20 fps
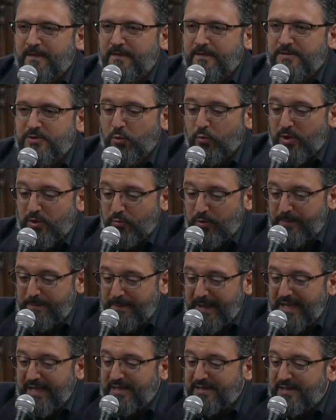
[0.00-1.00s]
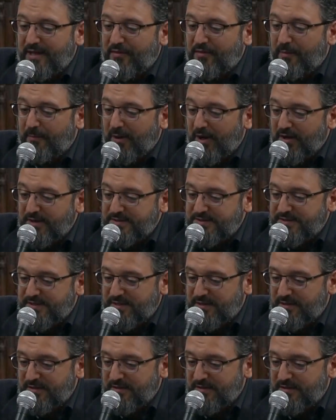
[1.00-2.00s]
So when we made the mosque
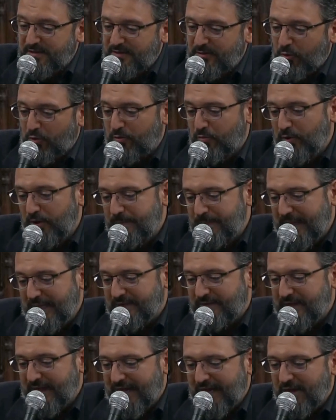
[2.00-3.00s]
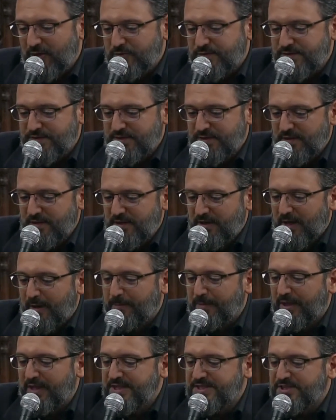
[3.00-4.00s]
or we made the house, a
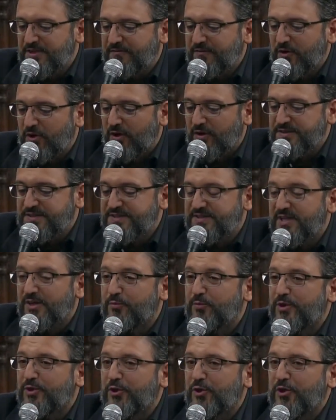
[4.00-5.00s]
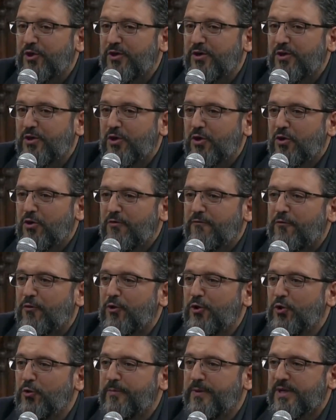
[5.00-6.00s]
place of constant return
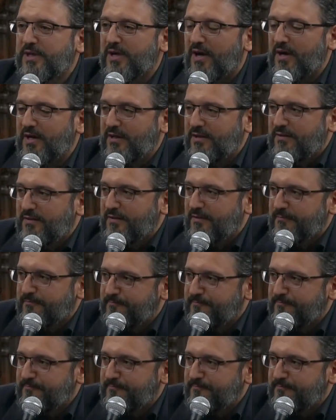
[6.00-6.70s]
for humankind.